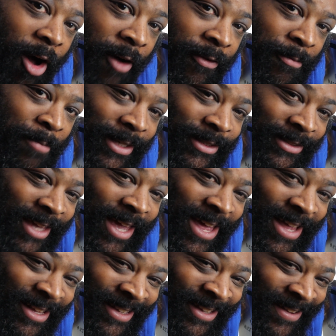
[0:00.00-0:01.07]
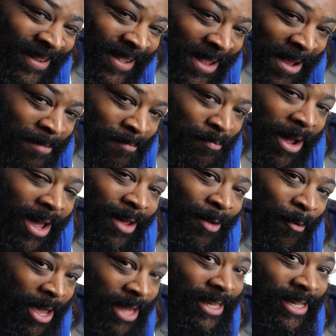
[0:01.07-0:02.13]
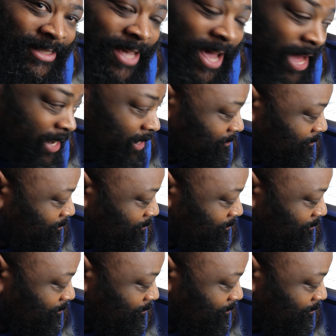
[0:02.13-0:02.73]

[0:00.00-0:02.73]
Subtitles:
off of my skin, but we at least got it.